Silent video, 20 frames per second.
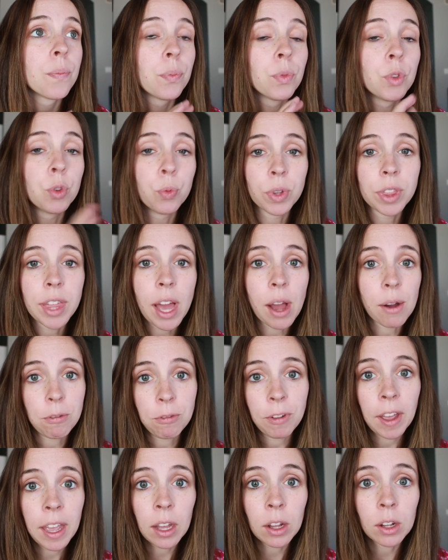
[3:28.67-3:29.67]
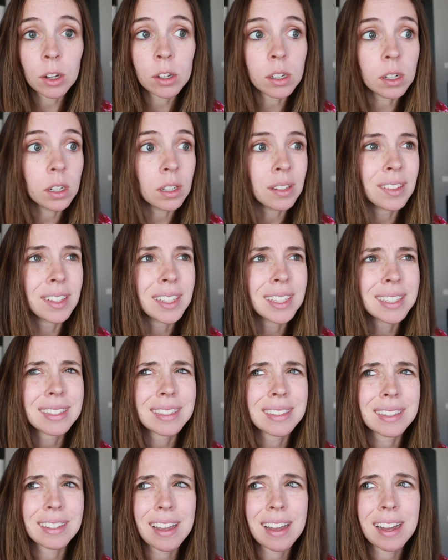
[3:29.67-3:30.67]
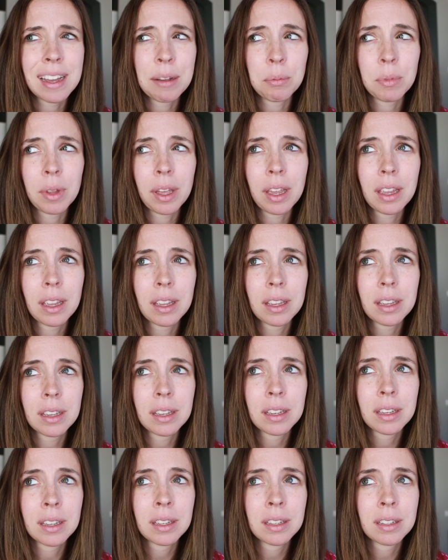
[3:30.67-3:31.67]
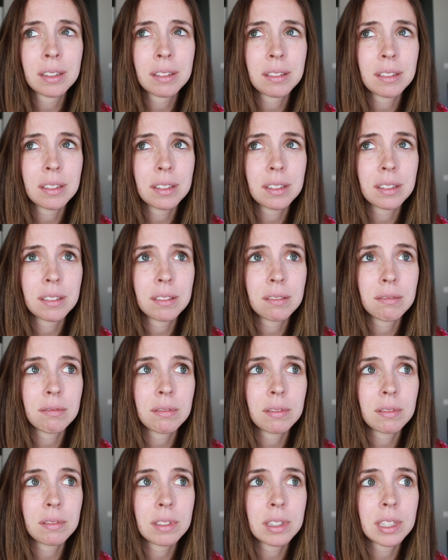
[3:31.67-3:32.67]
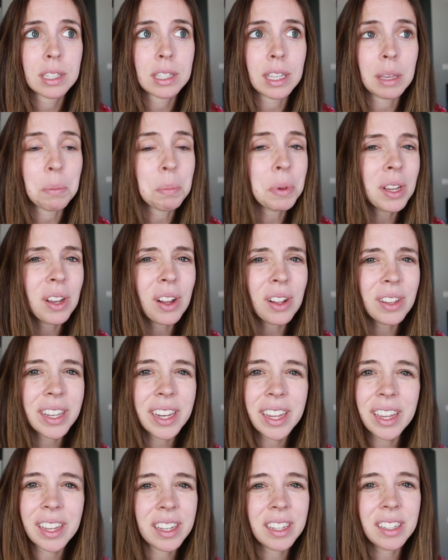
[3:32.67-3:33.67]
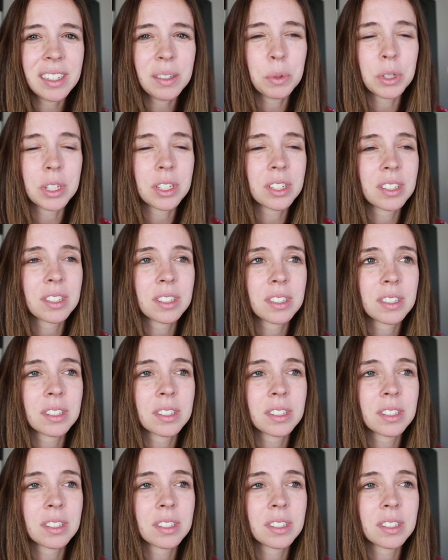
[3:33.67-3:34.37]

without fail unless I'm like sleeping all day, which